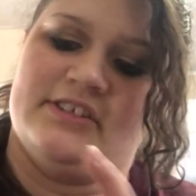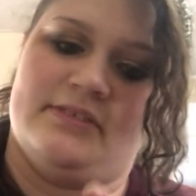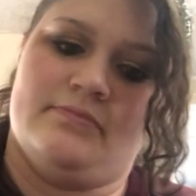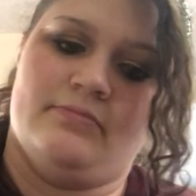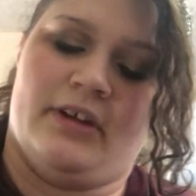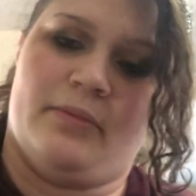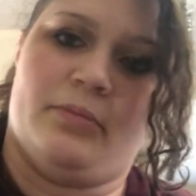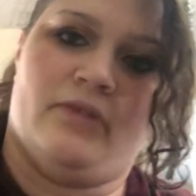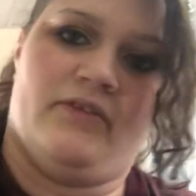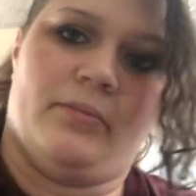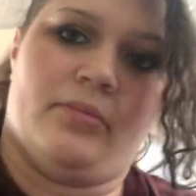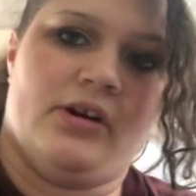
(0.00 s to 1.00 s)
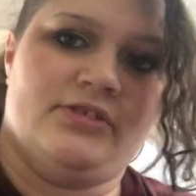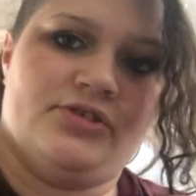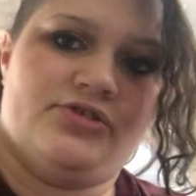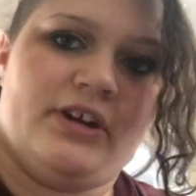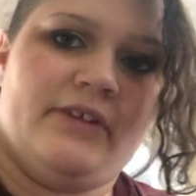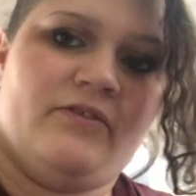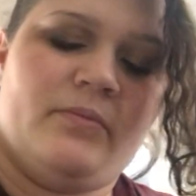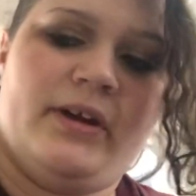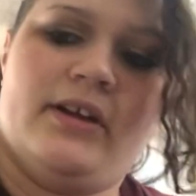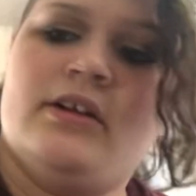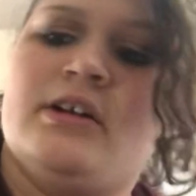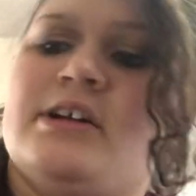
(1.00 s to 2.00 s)
is like perfect bronzer shade for
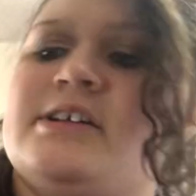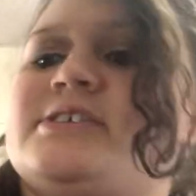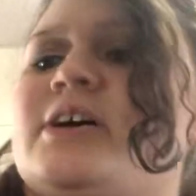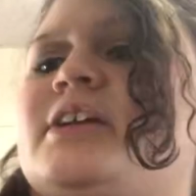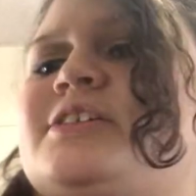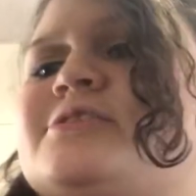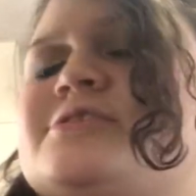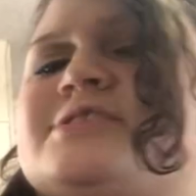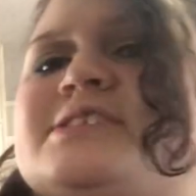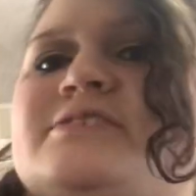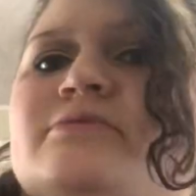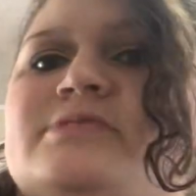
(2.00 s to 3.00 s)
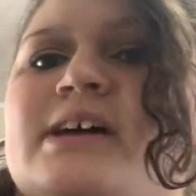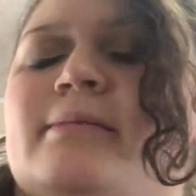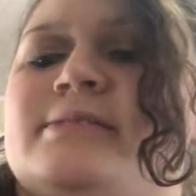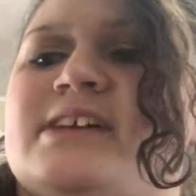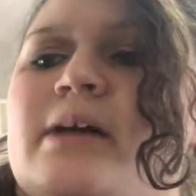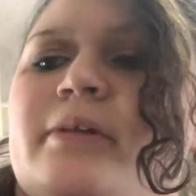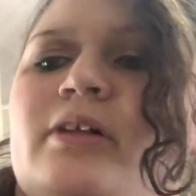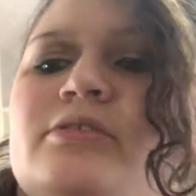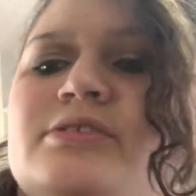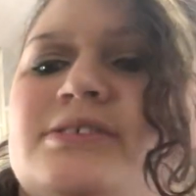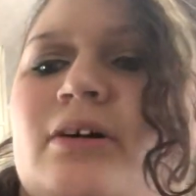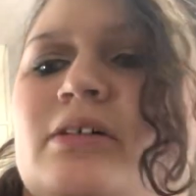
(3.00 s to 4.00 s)
me. So I do use this from time to time. I don't
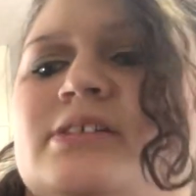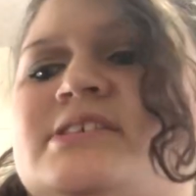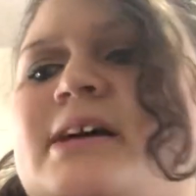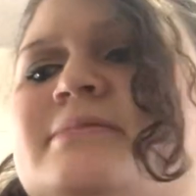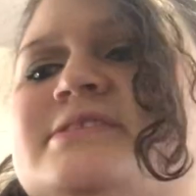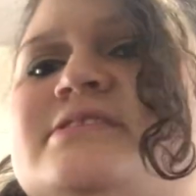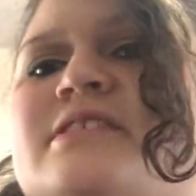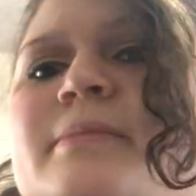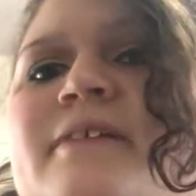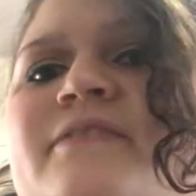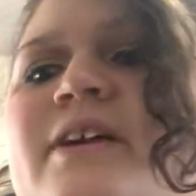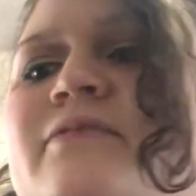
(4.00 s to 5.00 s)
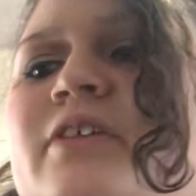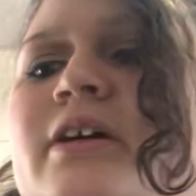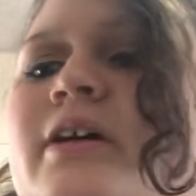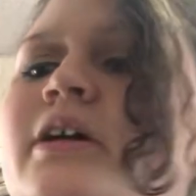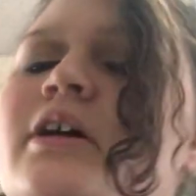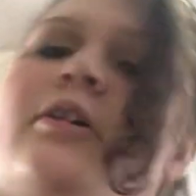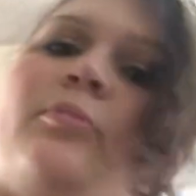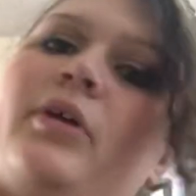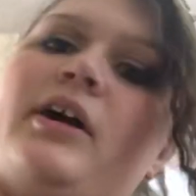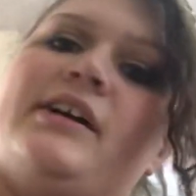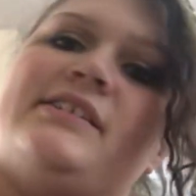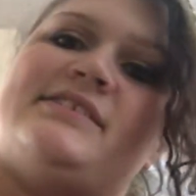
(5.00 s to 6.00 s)
use it all the time because it's not my favorite,
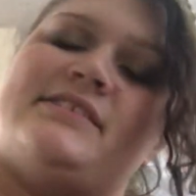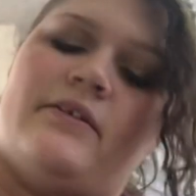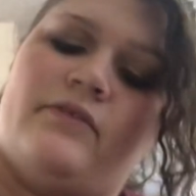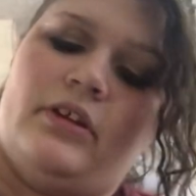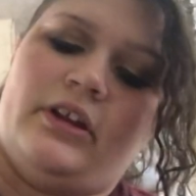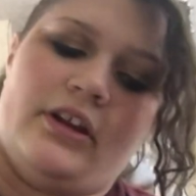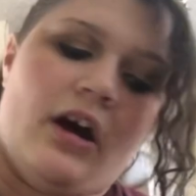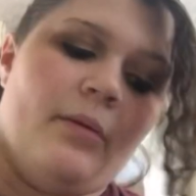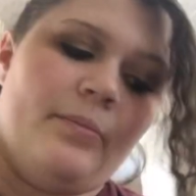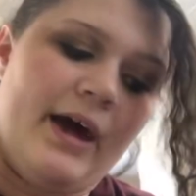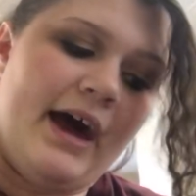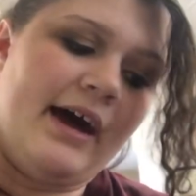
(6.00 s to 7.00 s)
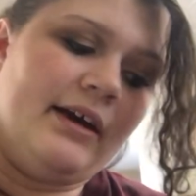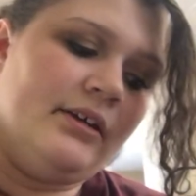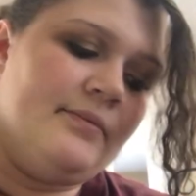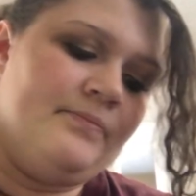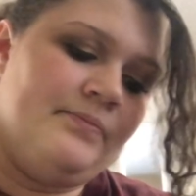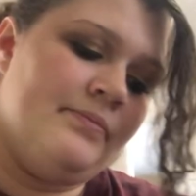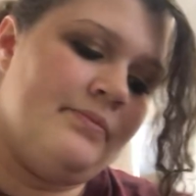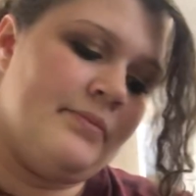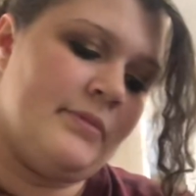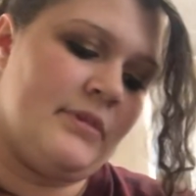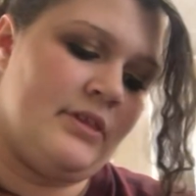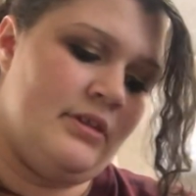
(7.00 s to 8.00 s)
but it's definitely not bad.
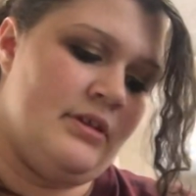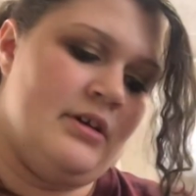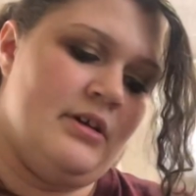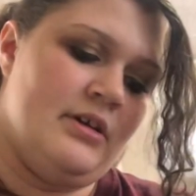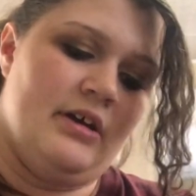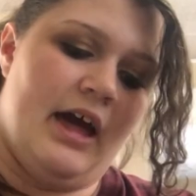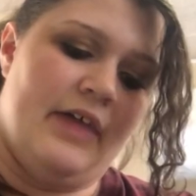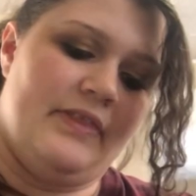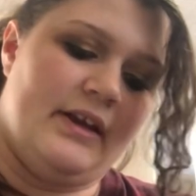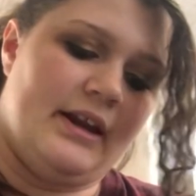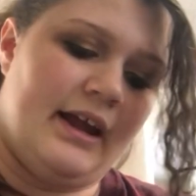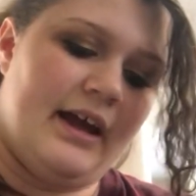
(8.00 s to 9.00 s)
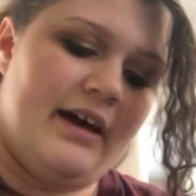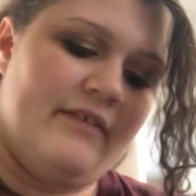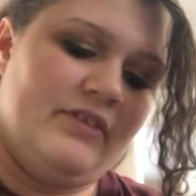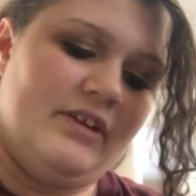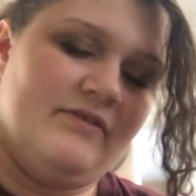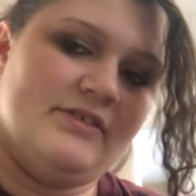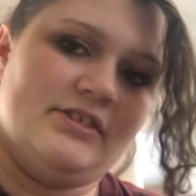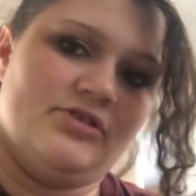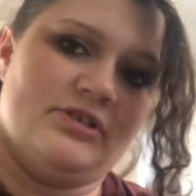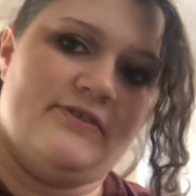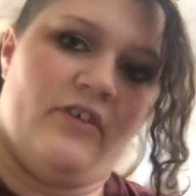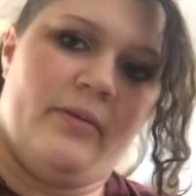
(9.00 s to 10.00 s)
And then I have the
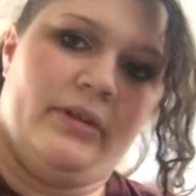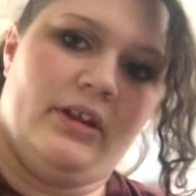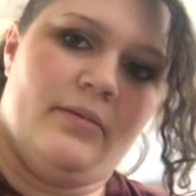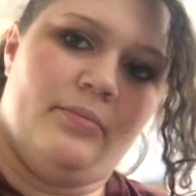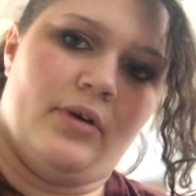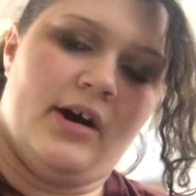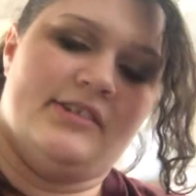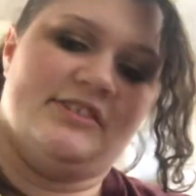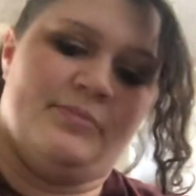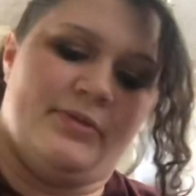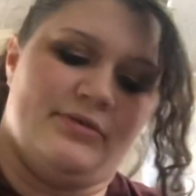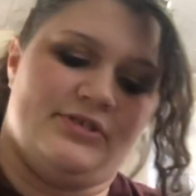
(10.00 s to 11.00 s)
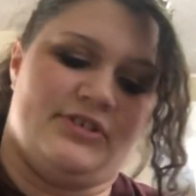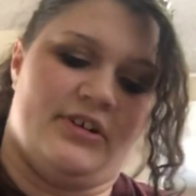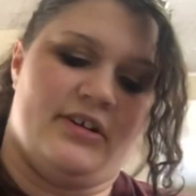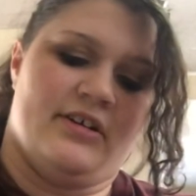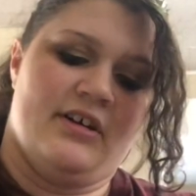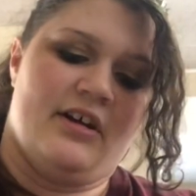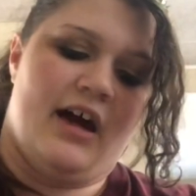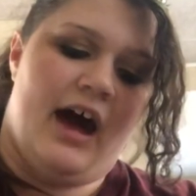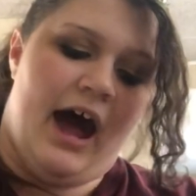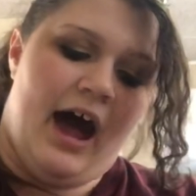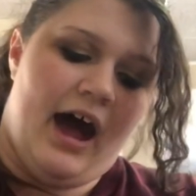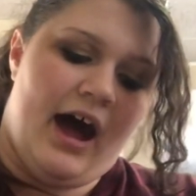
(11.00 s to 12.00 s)
Physicians Formula Bronze Booster.
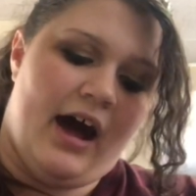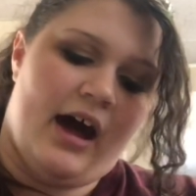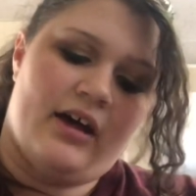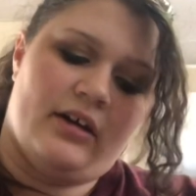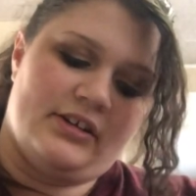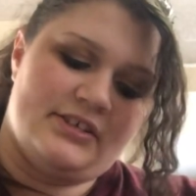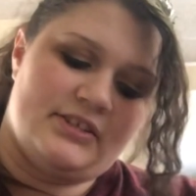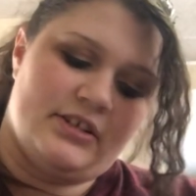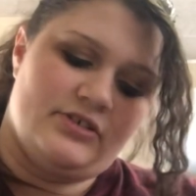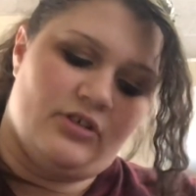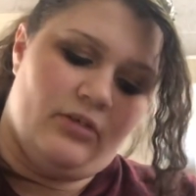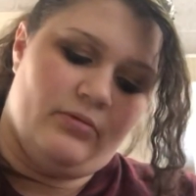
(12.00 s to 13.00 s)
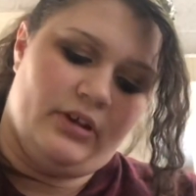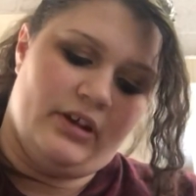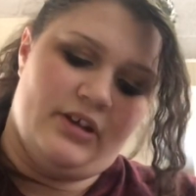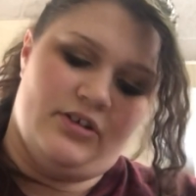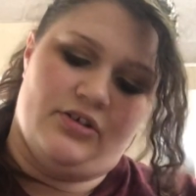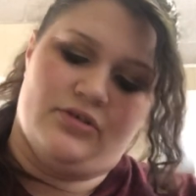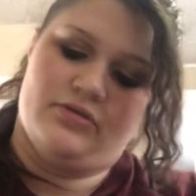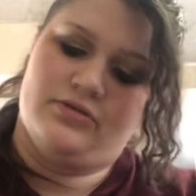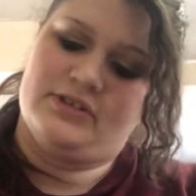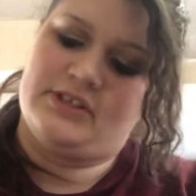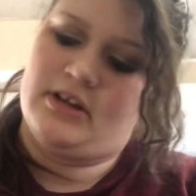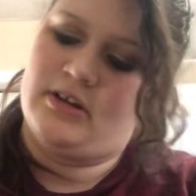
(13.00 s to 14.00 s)
I honestly don't really
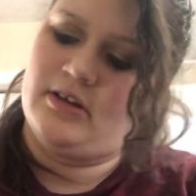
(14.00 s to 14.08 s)
use